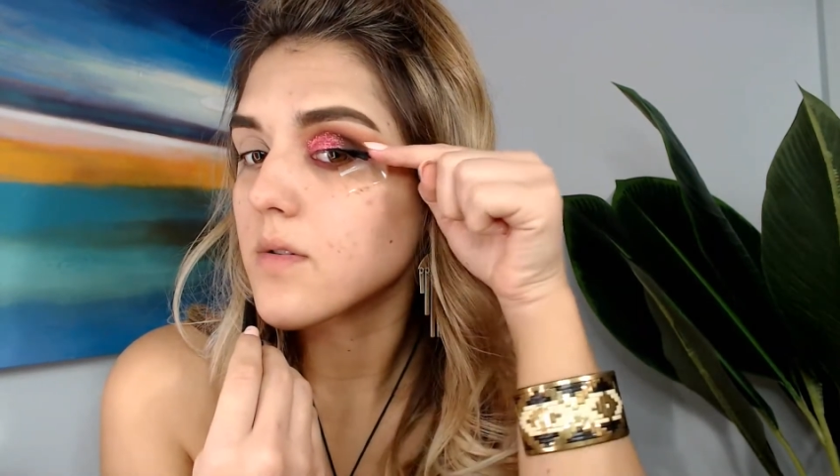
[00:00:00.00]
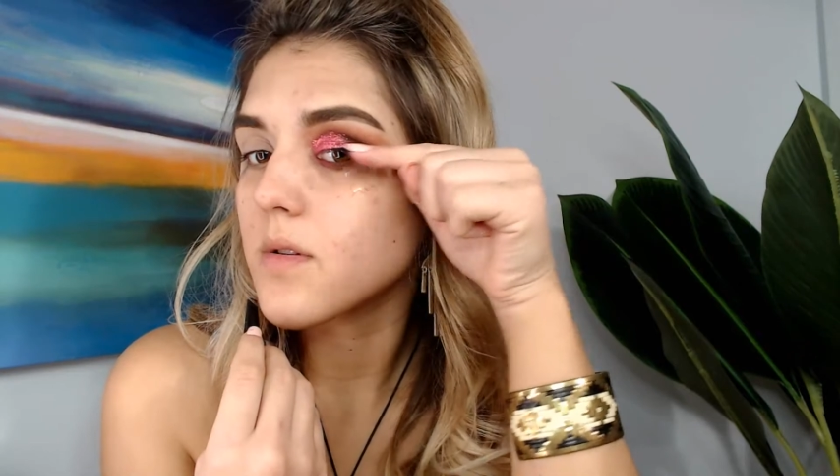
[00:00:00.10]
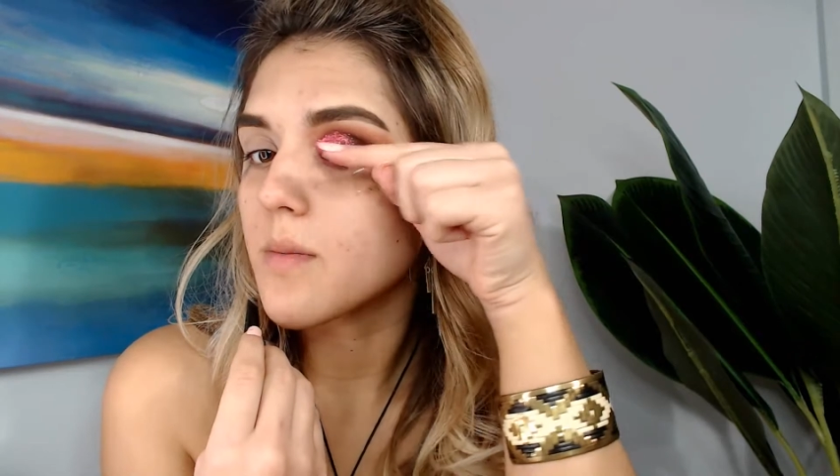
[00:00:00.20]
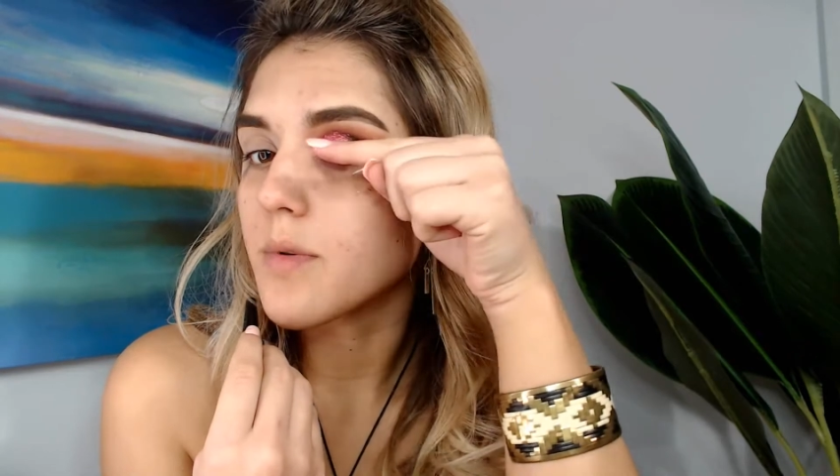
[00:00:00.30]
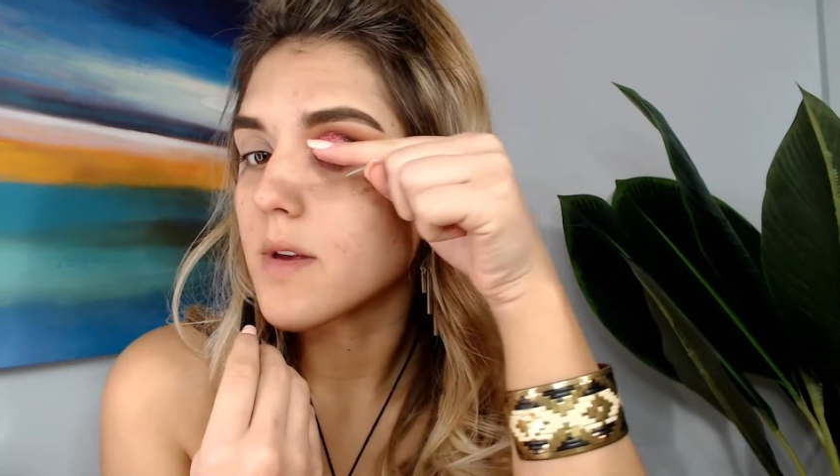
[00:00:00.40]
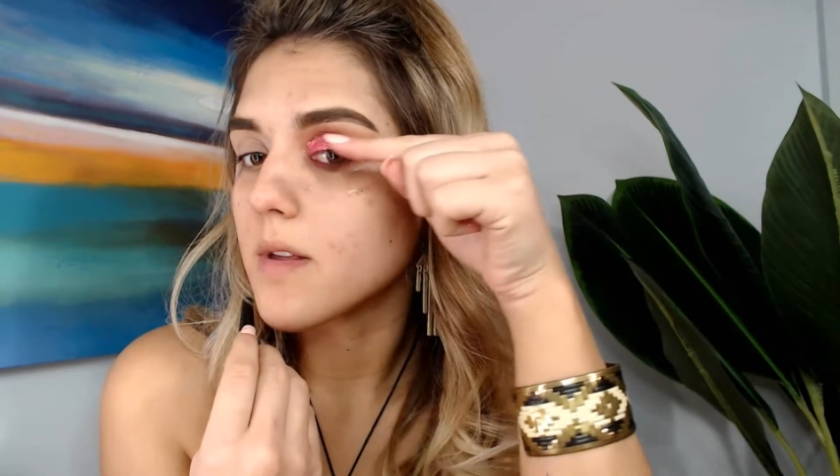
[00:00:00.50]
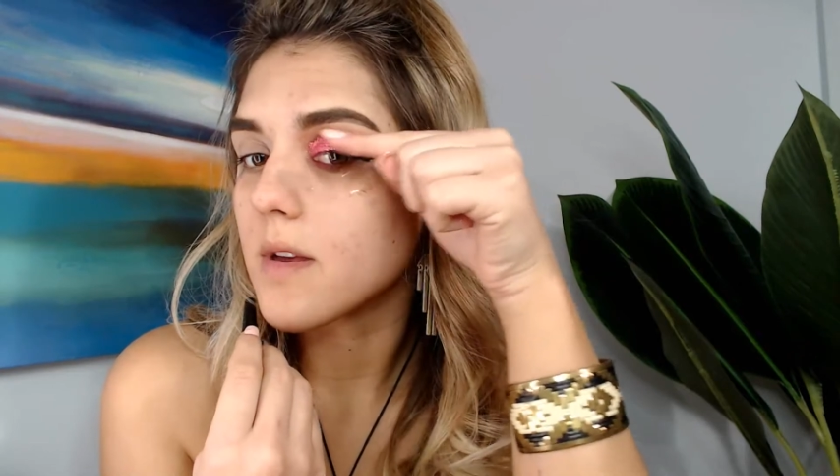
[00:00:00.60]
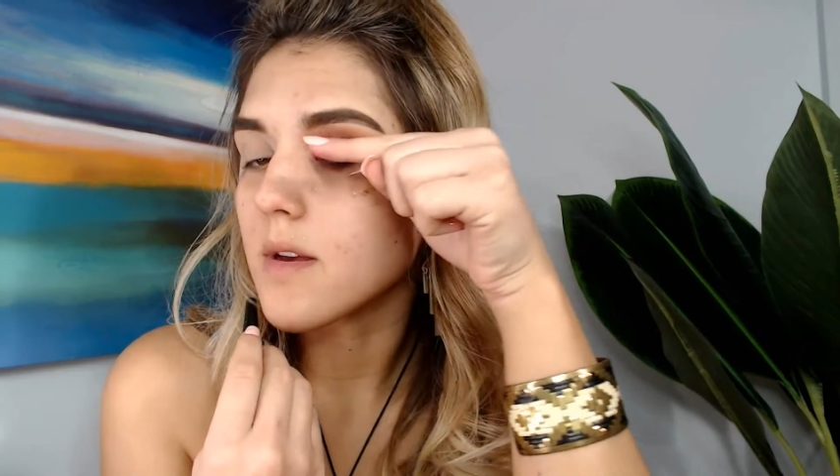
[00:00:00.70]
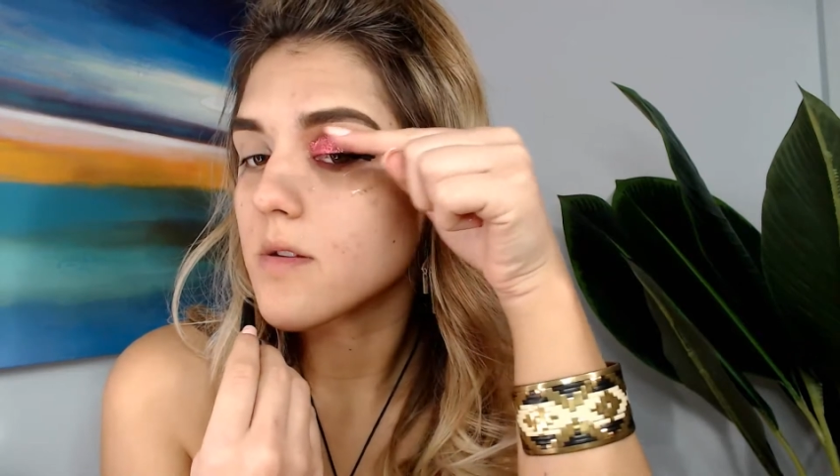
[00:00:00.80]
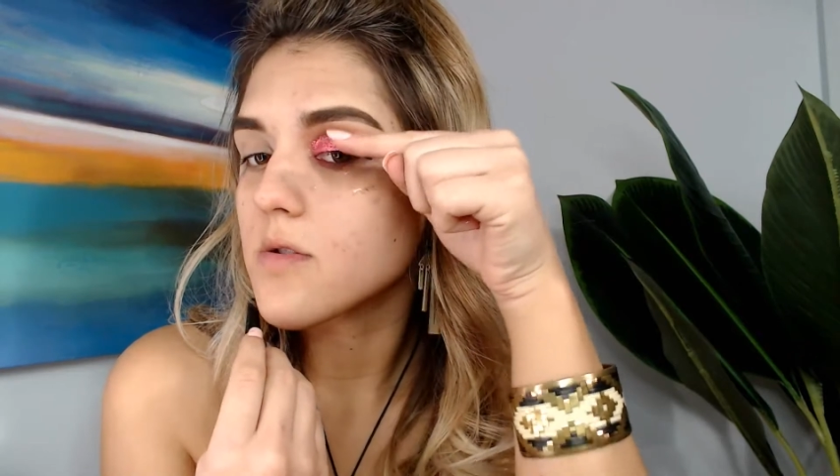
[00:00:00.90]
completely
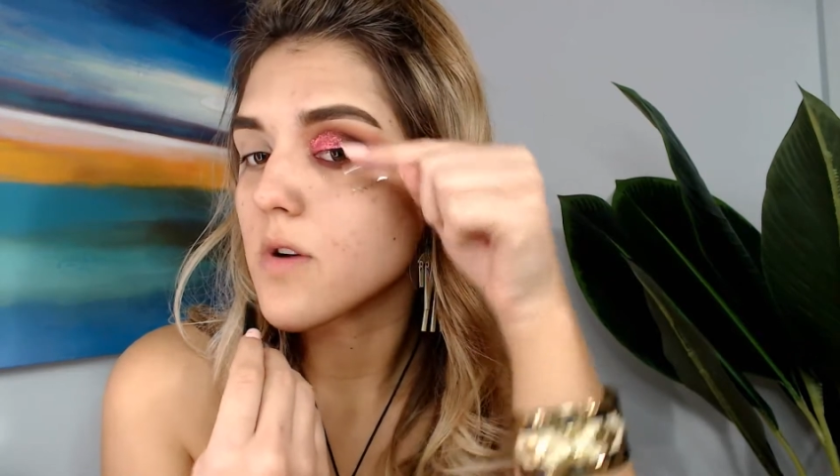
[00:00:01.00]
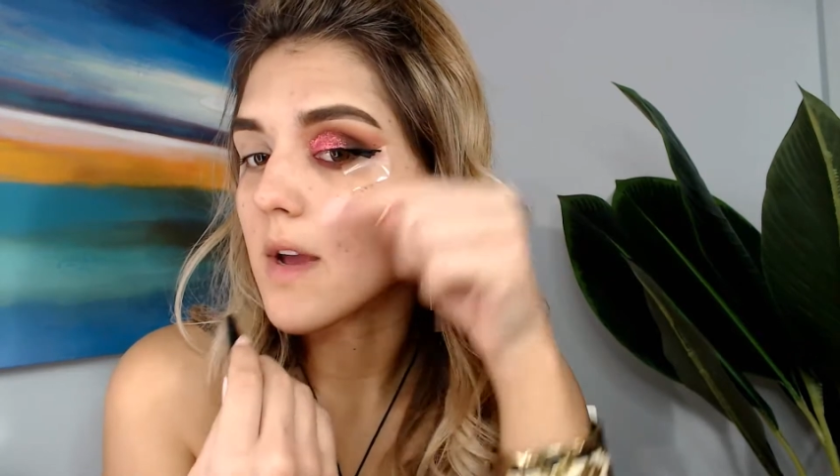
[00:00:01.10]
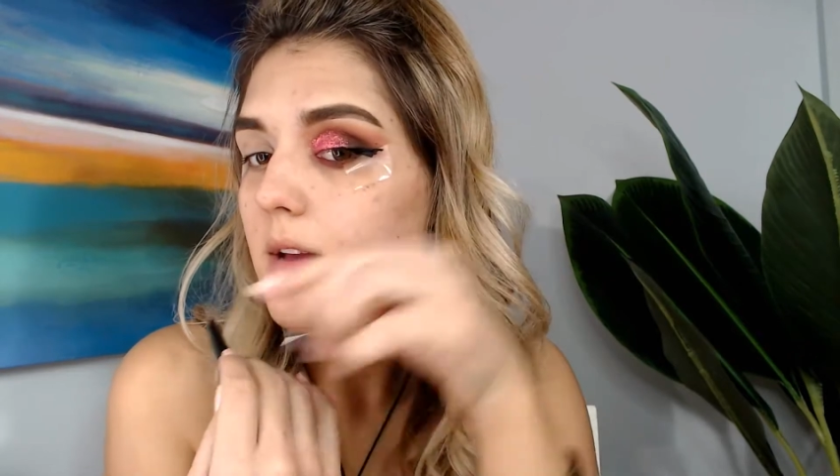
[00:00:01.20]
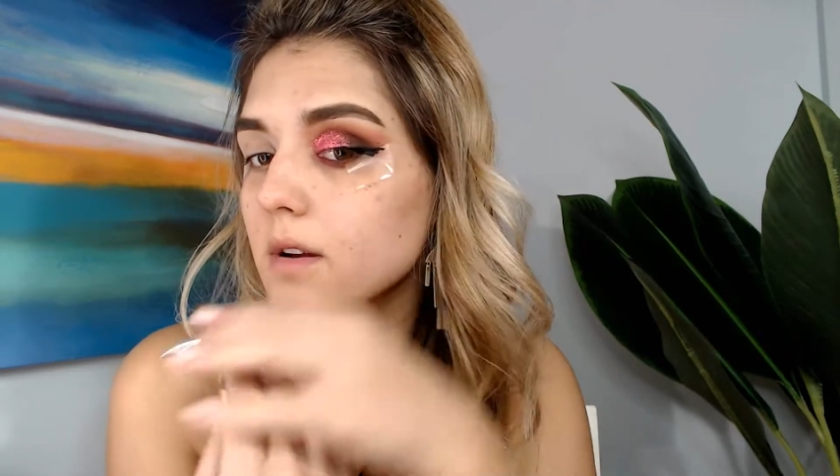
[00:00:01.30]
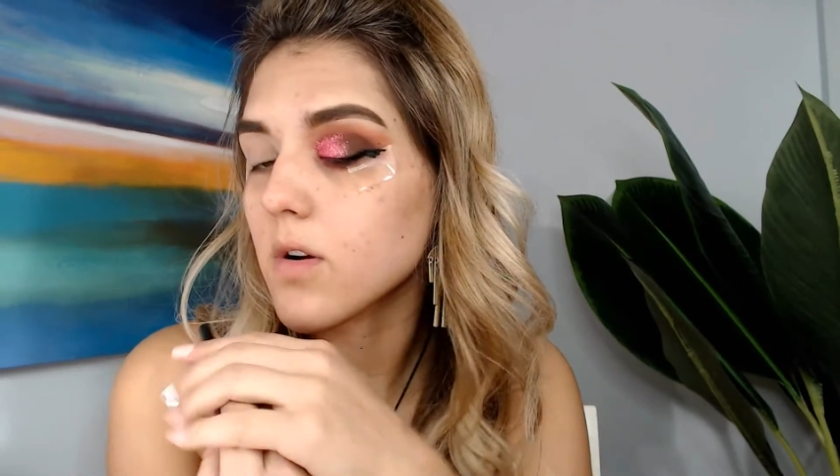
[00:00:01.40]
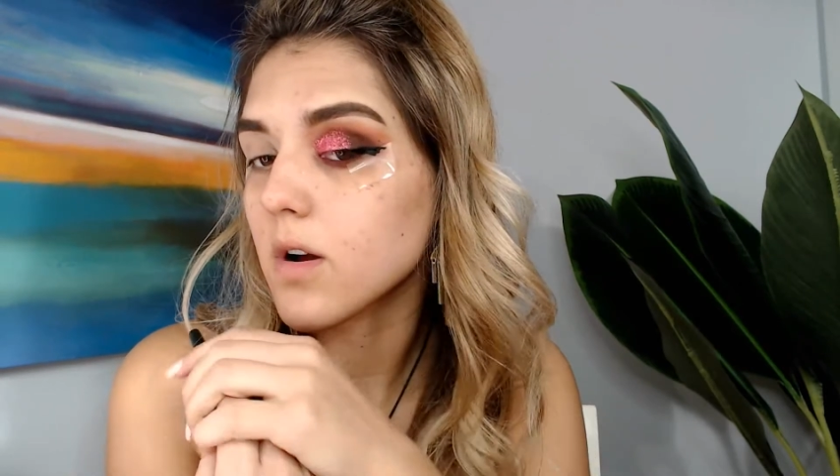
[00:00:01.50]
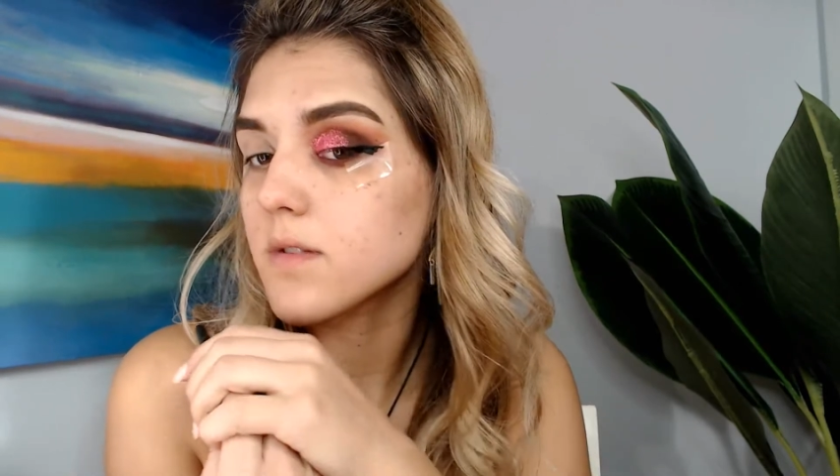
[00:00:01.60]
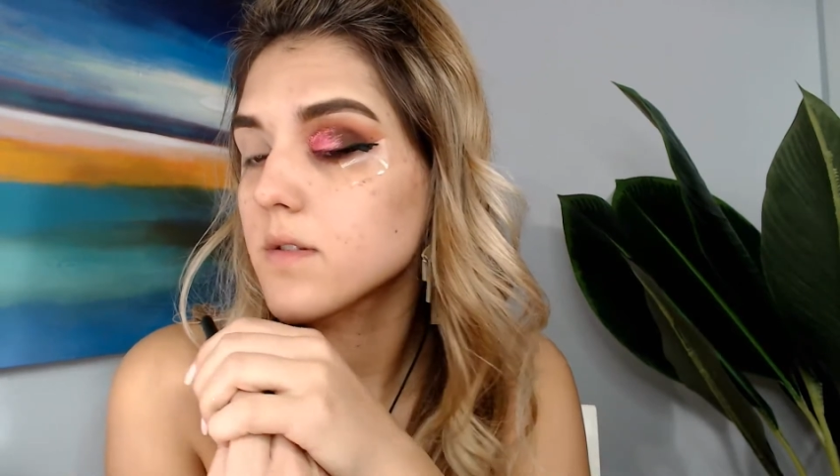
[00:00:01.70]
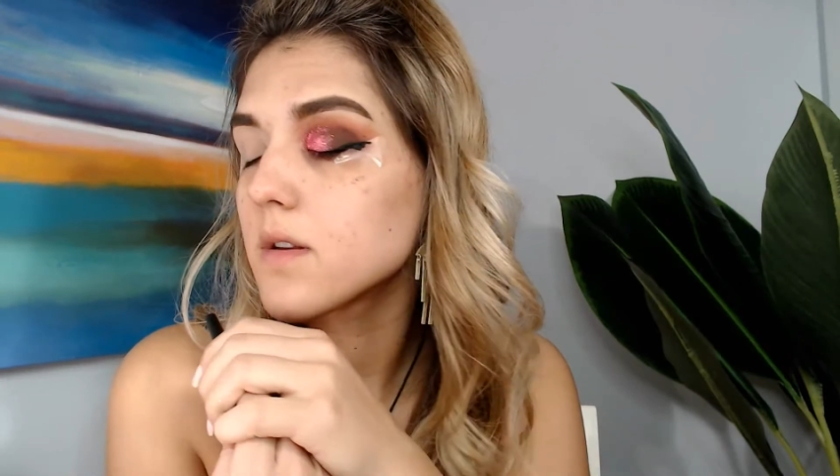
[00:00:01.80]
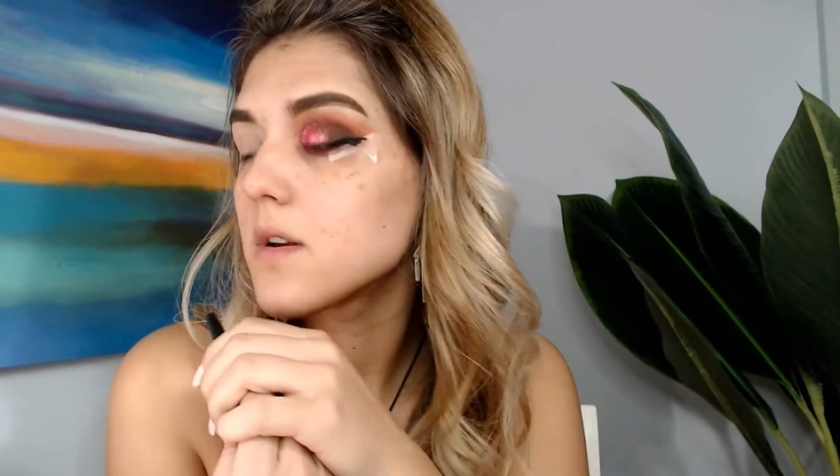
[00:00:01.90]
like straight across.